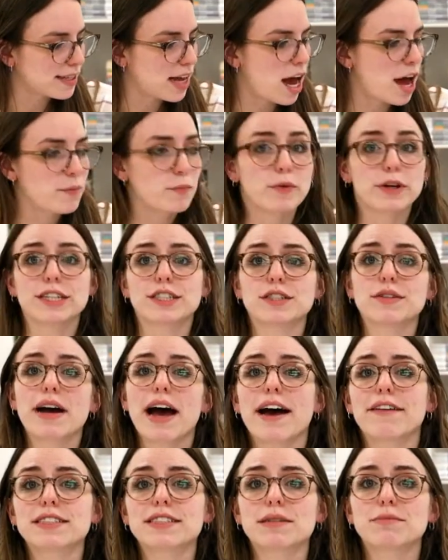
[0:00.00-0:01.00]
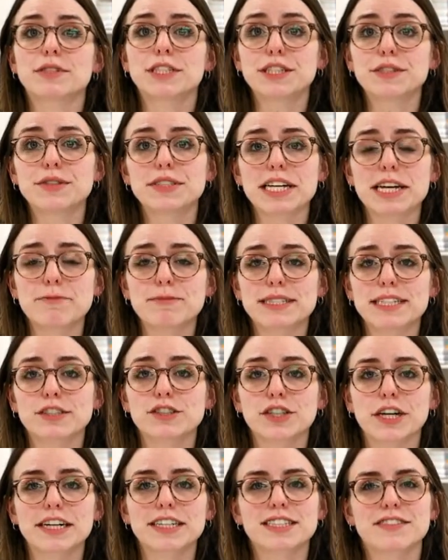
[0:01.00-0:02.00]
Um, we do have some new tips and
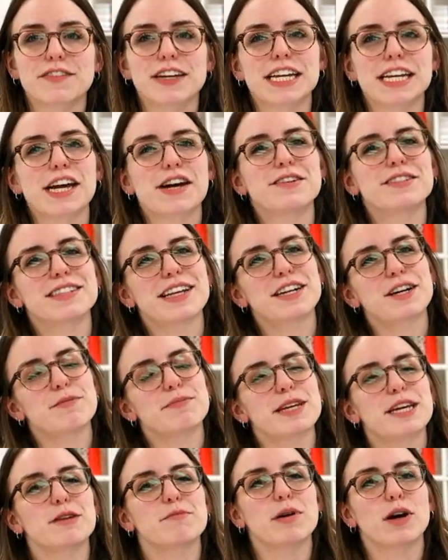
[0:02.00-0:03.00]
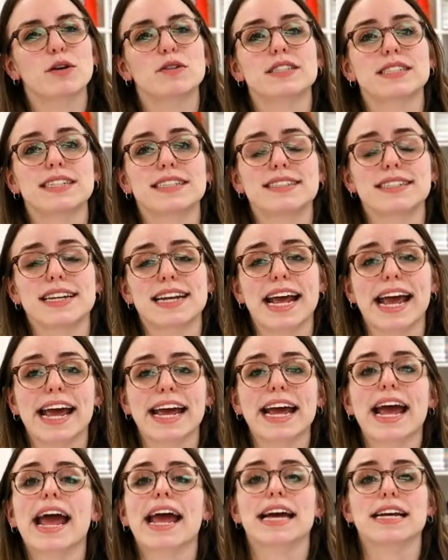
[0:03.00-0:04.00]
tricks videos that are being posted
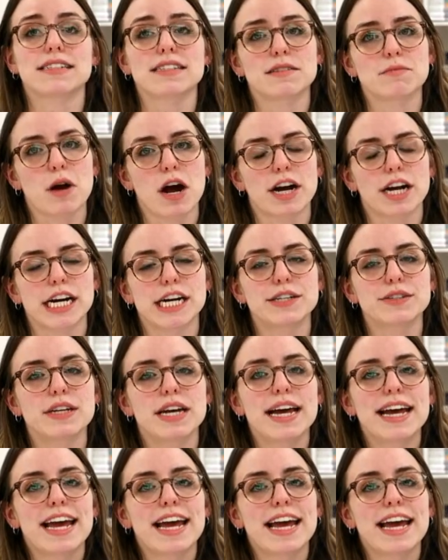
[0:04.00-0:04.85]
today and tomorrow.